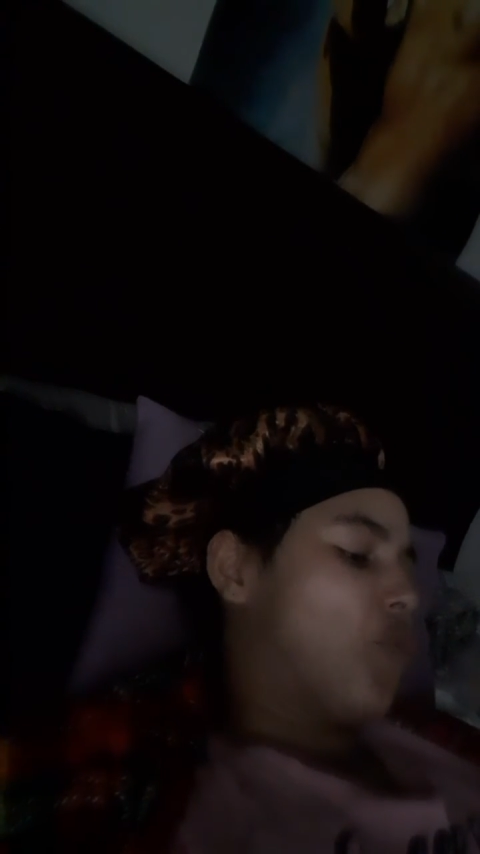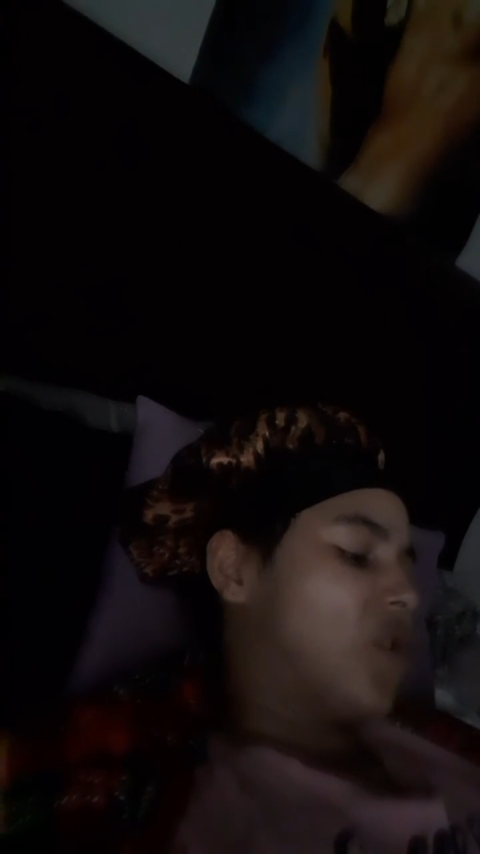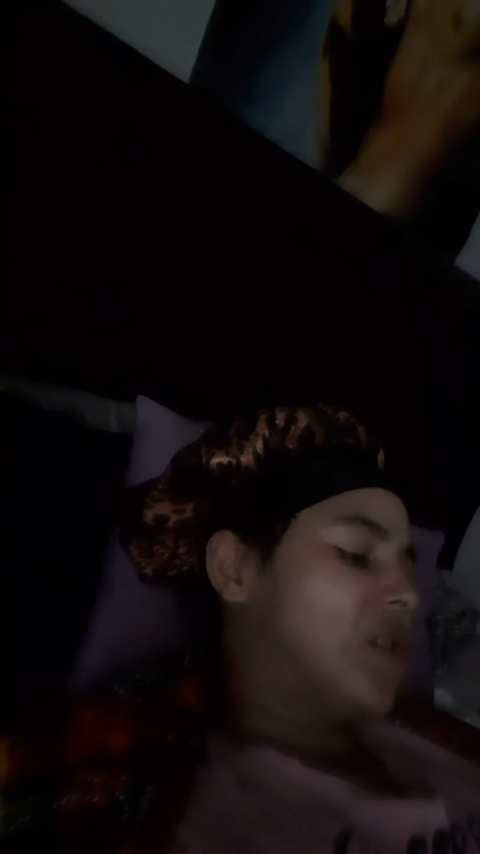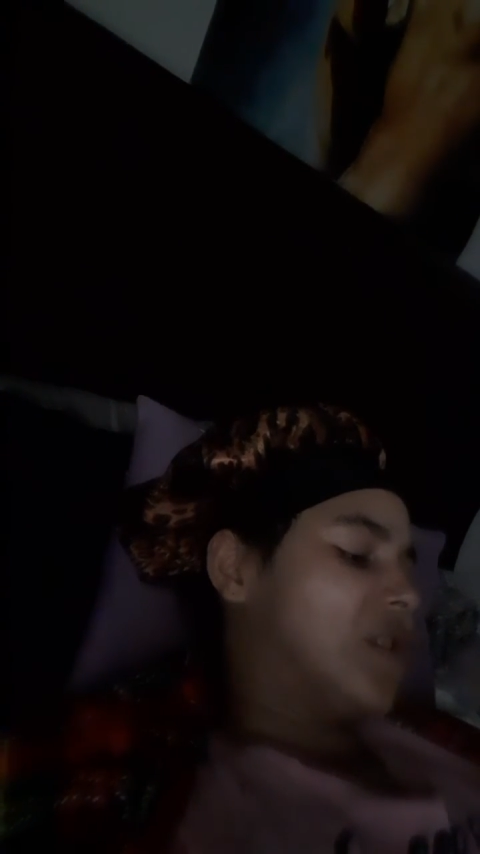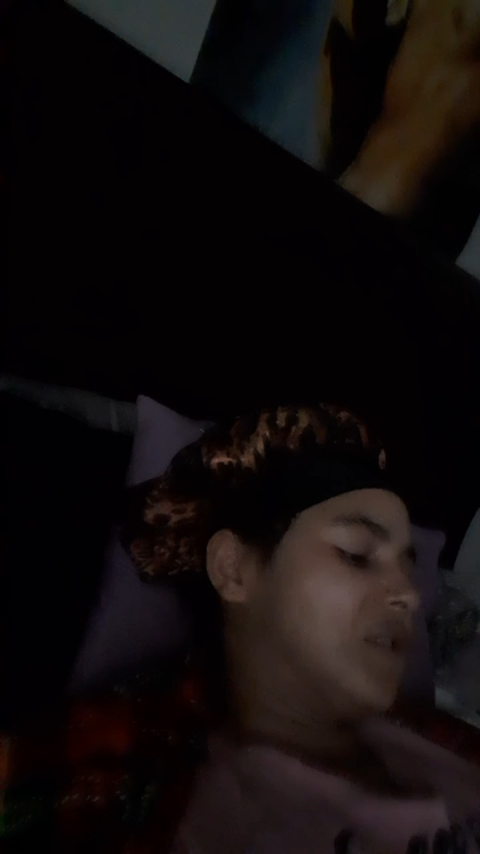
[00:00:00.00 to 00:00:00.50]

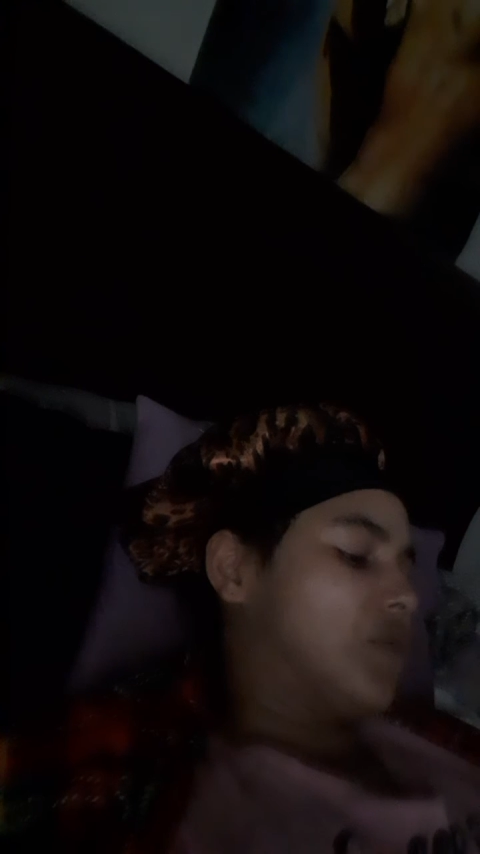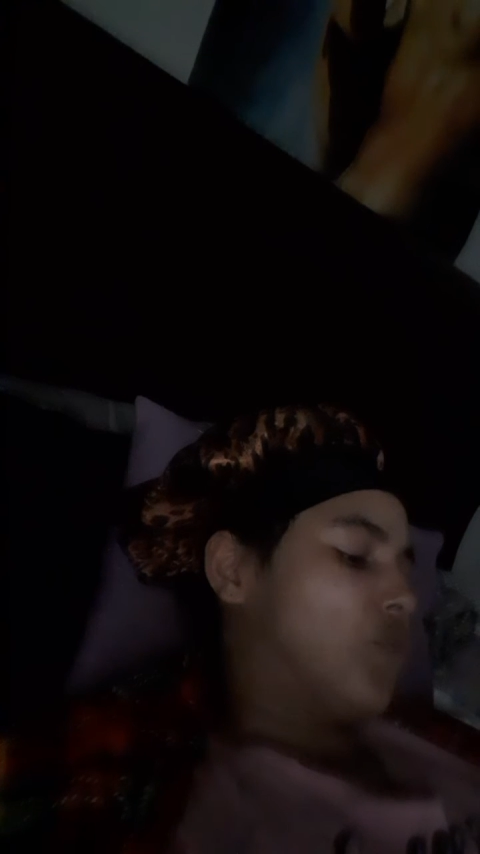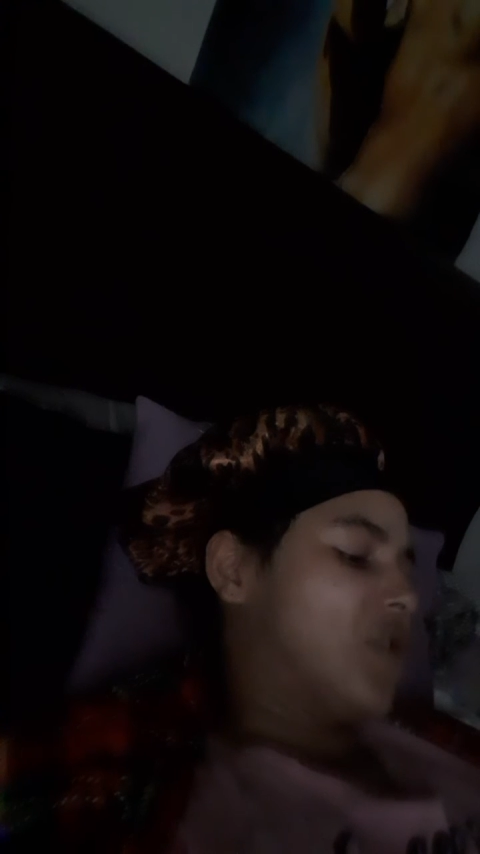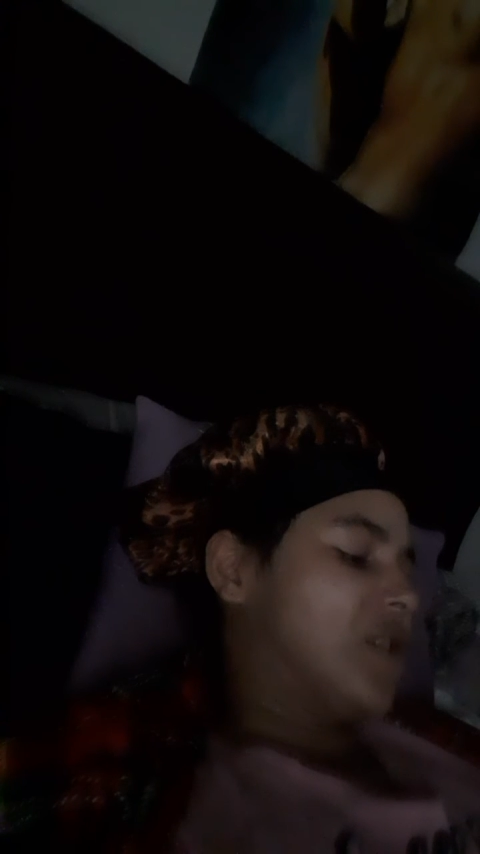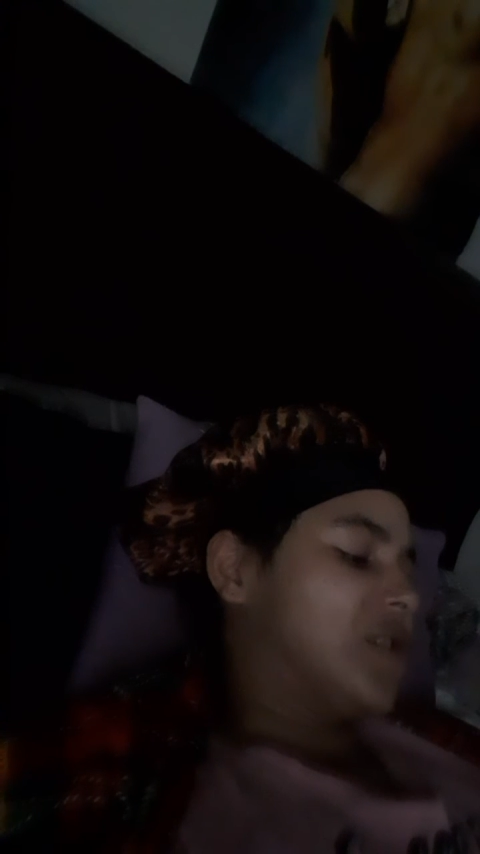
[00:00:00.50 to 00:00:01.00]

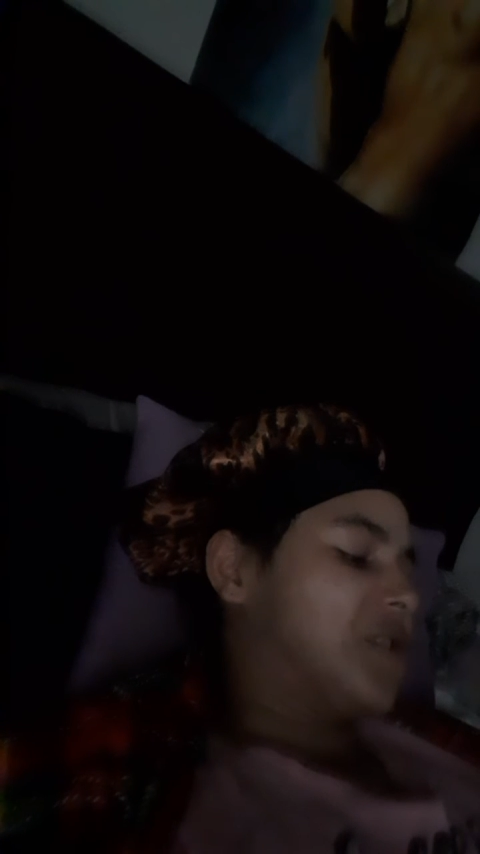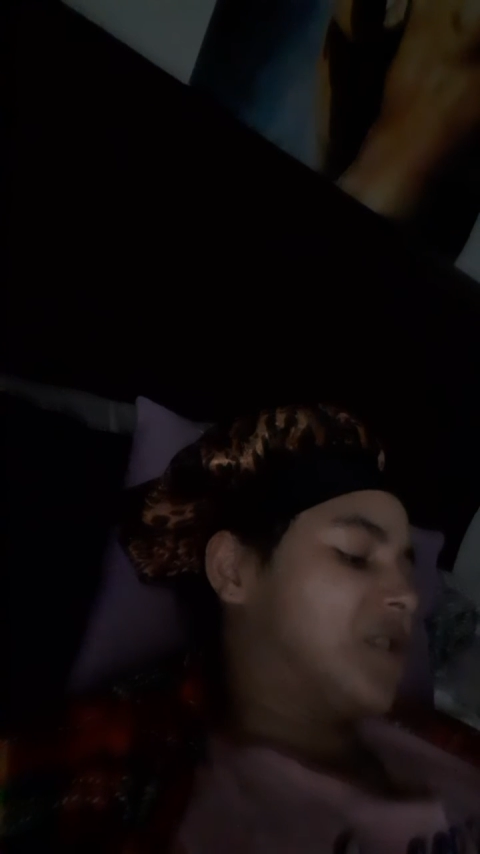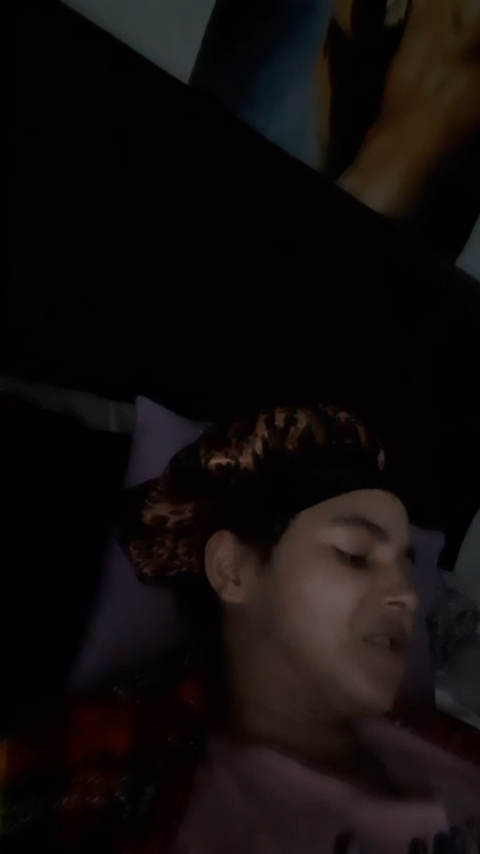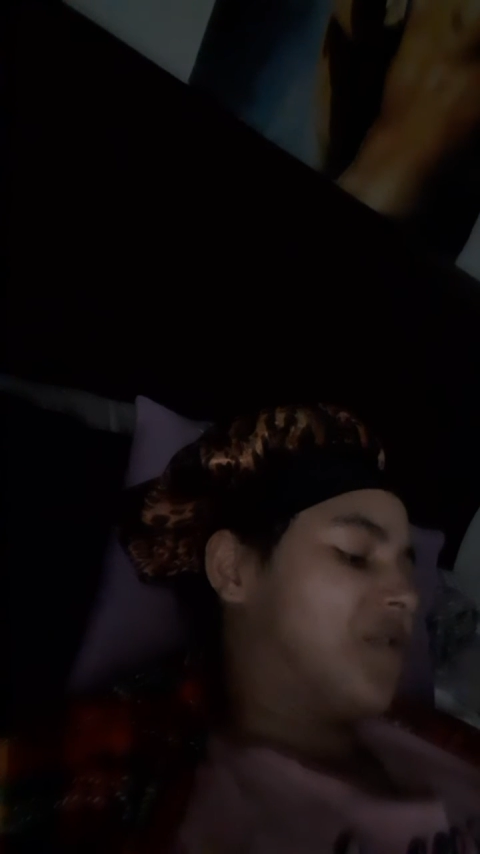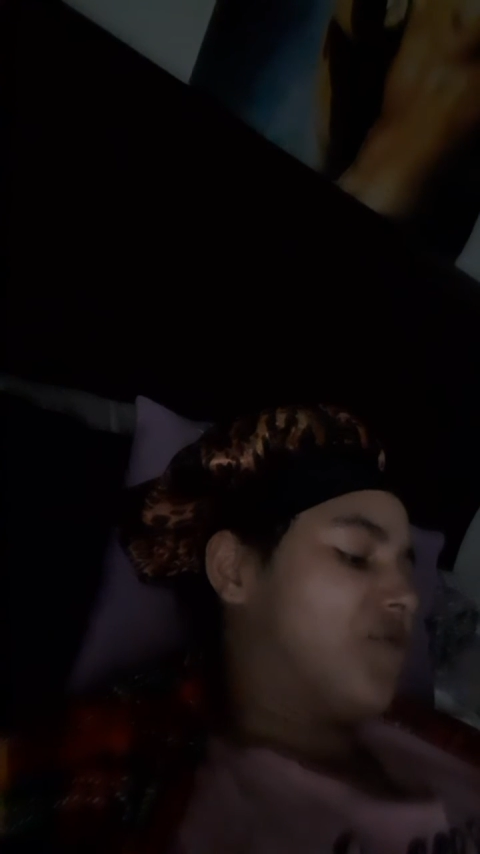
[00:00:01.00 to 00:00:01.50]

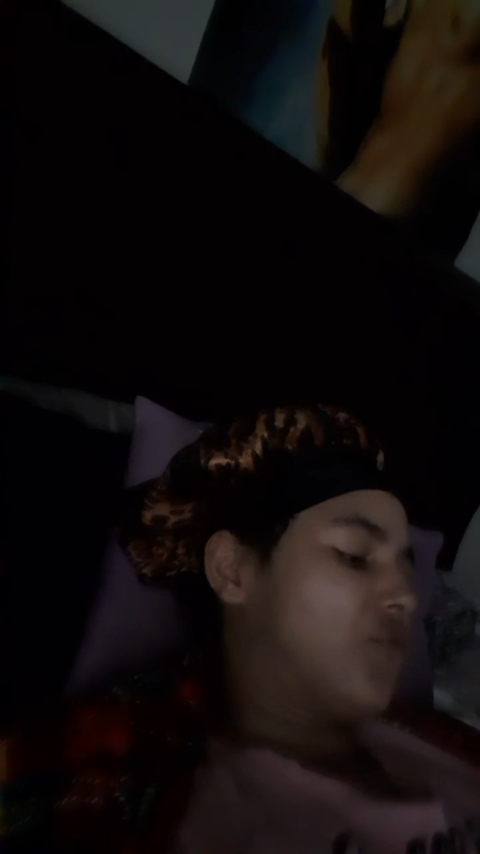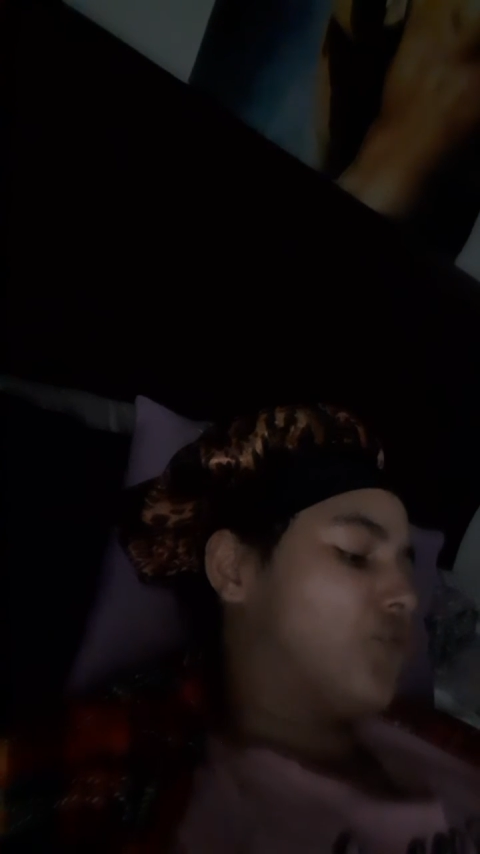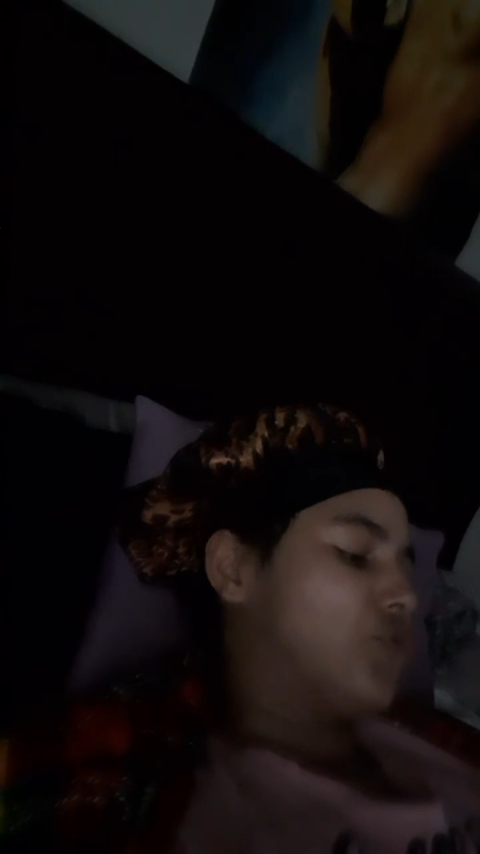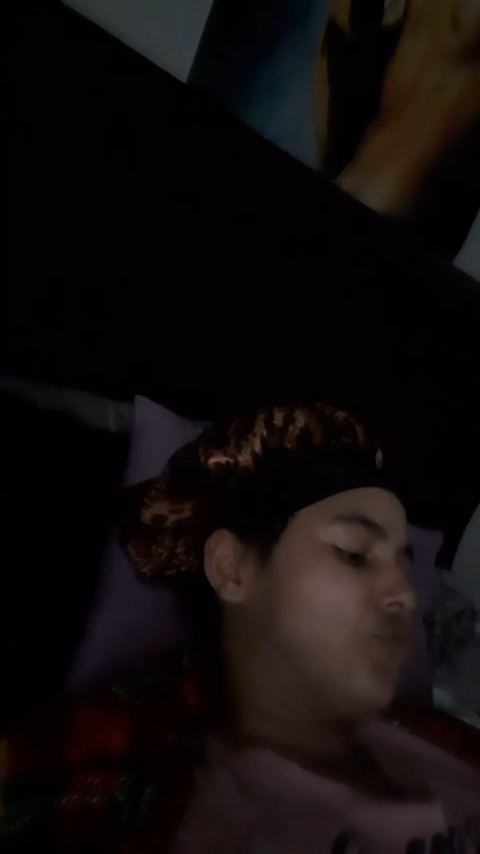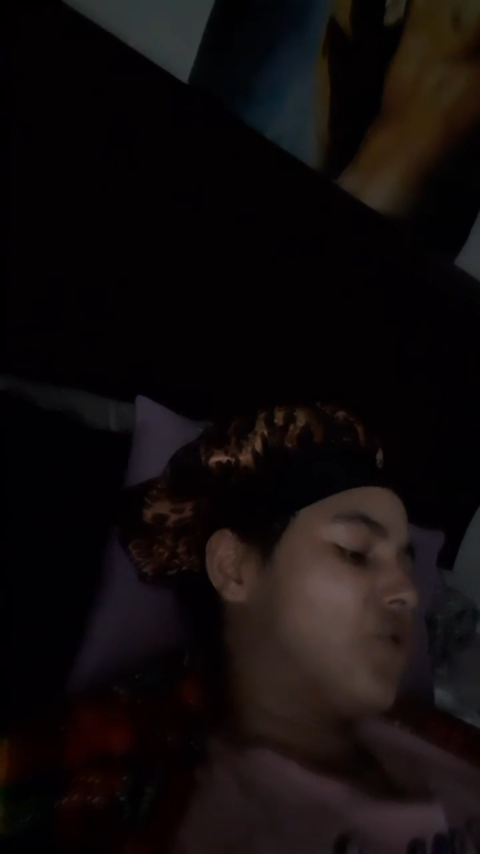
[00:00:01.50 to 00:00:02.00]
witnesses of the
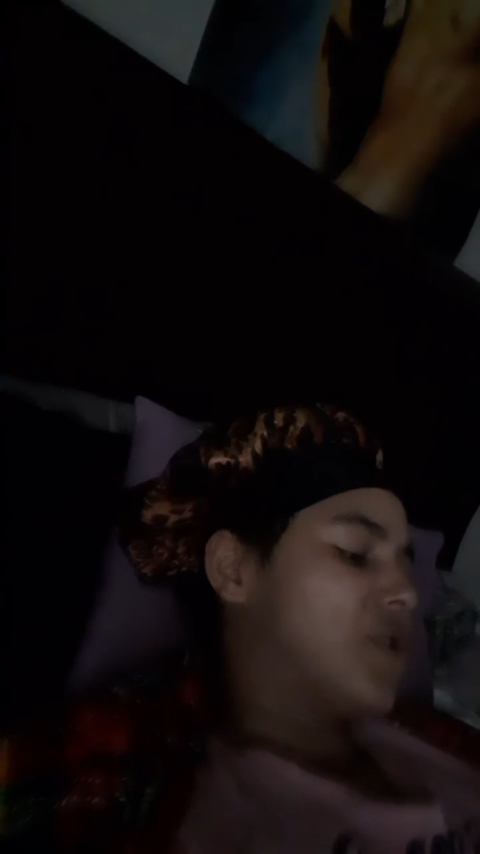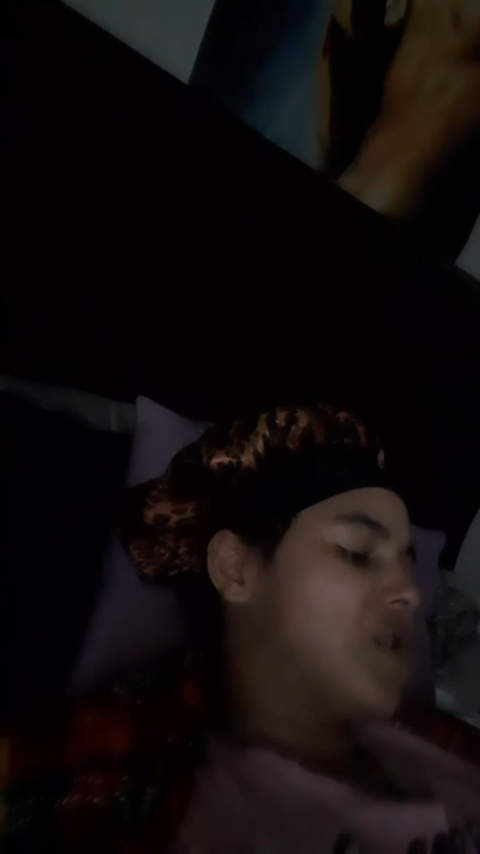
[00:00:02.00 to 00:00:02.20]
truth